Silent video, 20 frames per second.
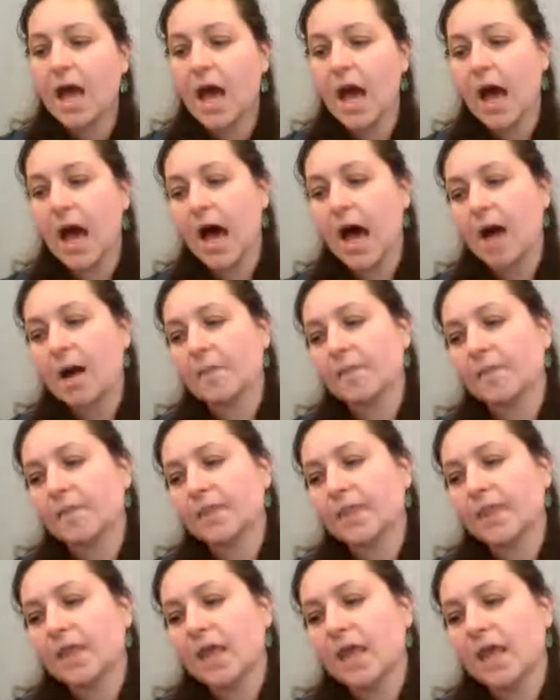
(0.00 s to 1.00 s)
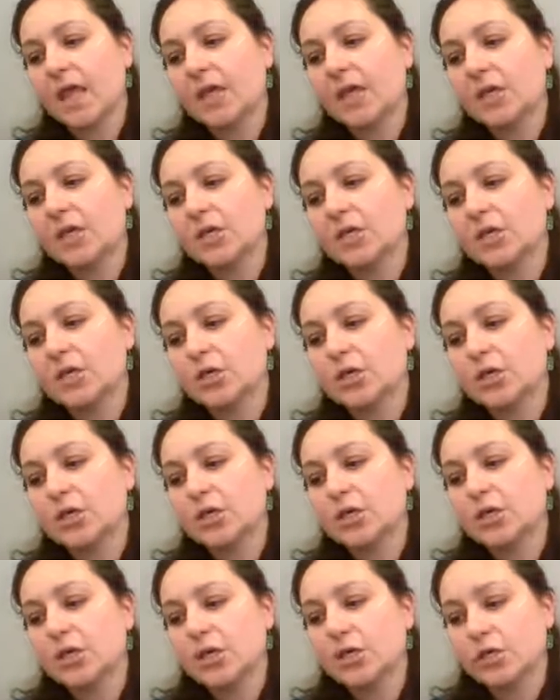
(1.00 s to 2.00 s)

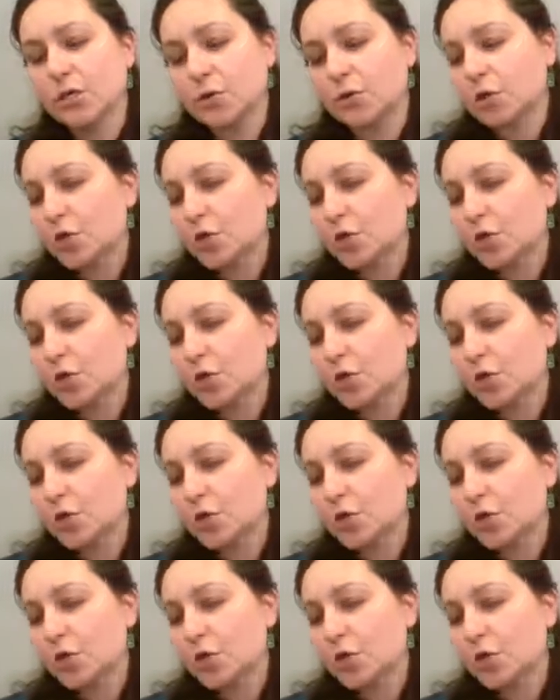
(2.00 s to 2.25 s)
So